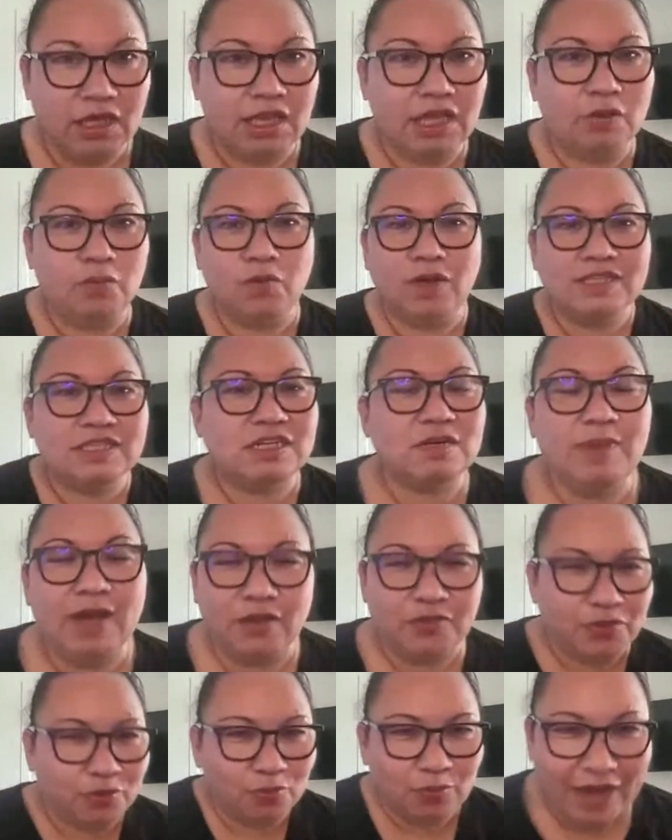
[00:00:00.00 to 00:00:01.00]
It wasn't
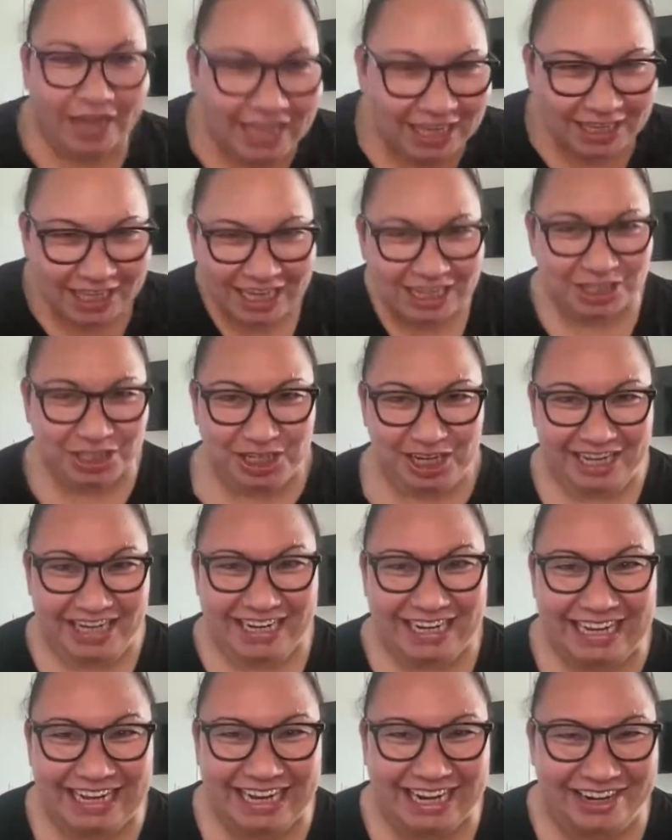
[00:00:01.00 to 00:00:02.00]
about the regulation,
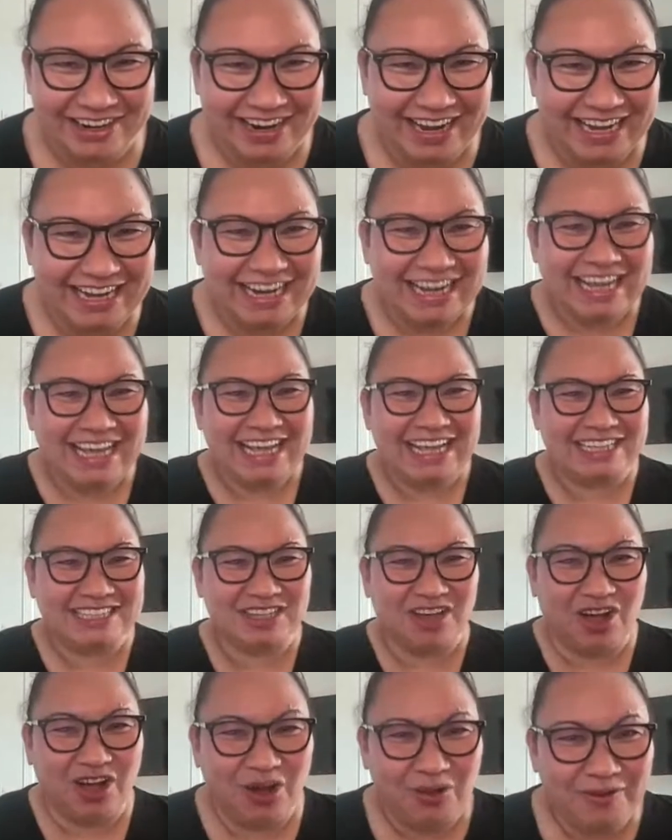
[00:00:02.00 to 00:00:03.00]
right? It's
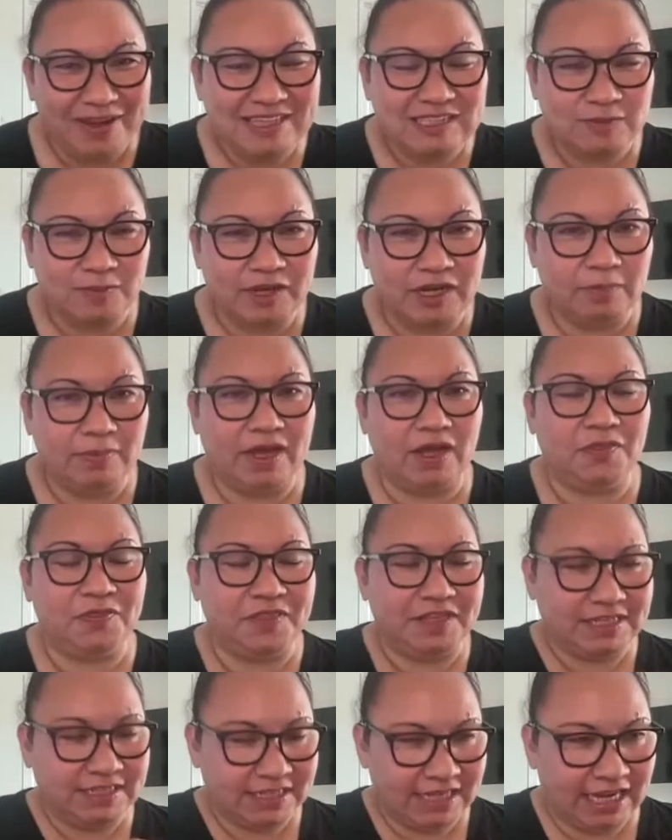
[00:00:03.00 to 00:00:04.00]
always been about
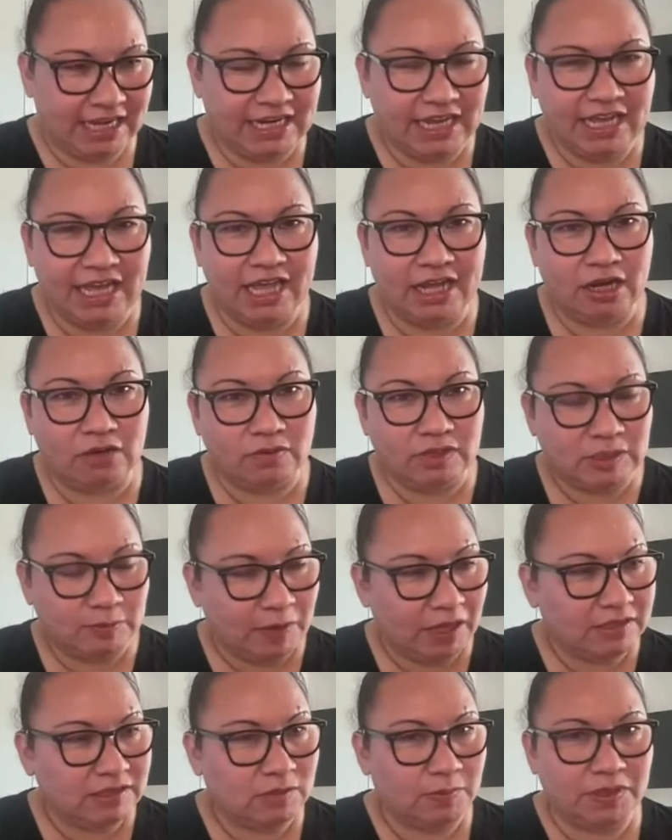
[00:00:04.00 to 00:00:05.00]
the data and our
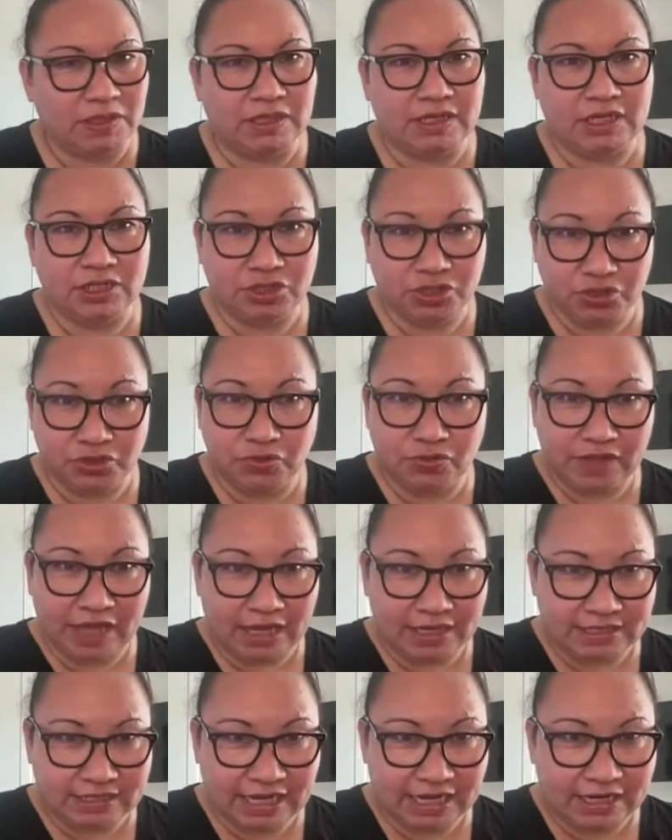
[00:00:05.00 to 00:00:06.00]
responsibility to
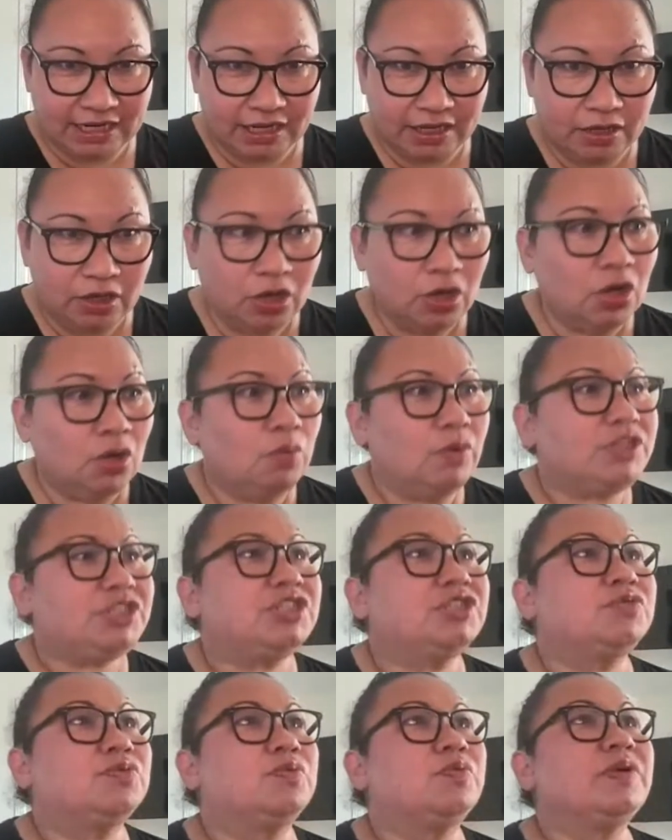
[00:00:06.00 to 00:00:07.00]
that data, which
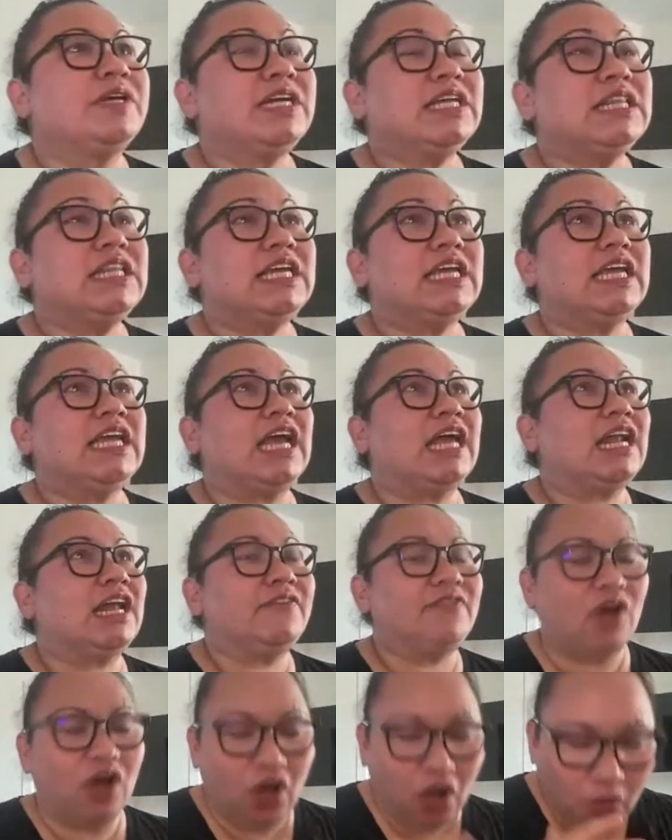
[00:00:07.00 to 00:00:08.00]
is really, and
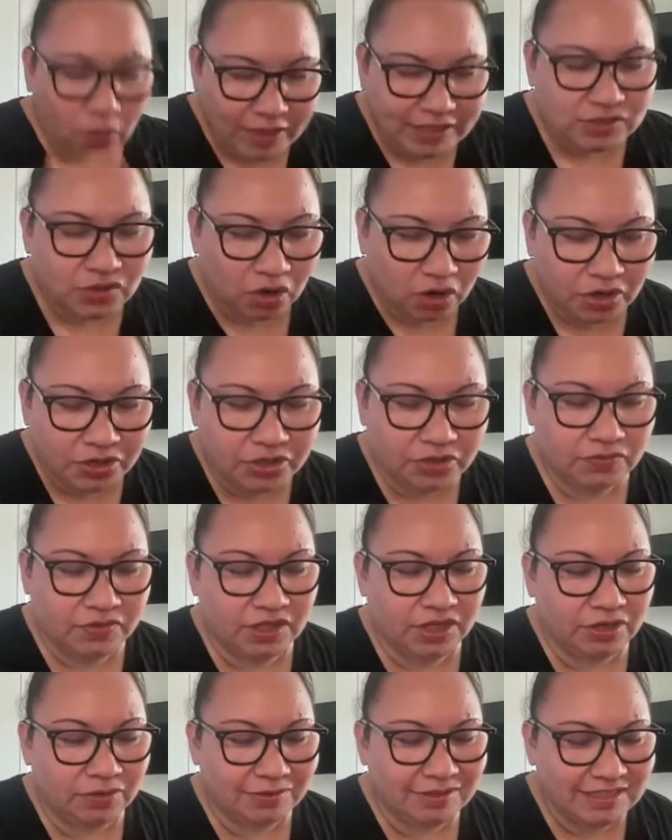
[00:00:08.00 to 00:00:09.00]
I've always argued
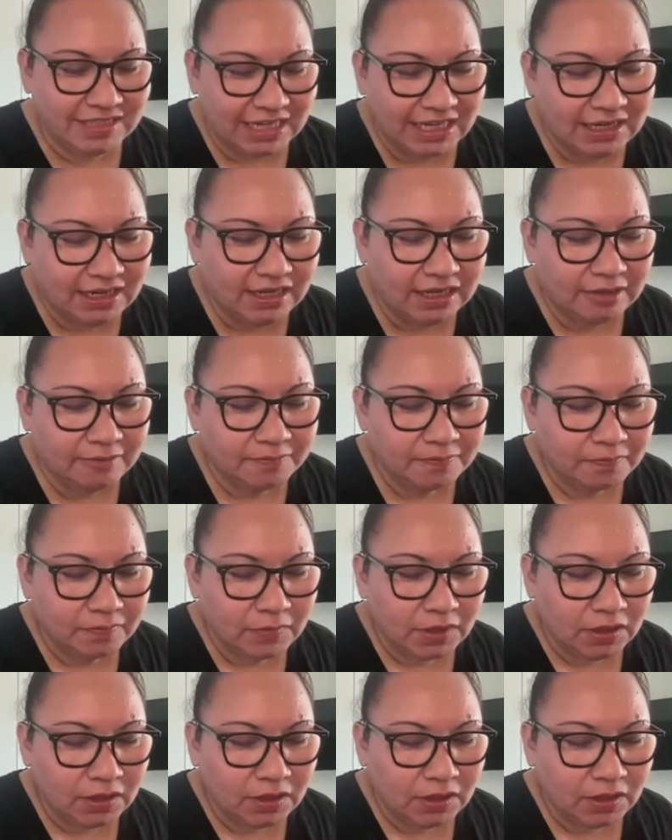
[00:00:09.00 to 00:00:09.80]
that, data,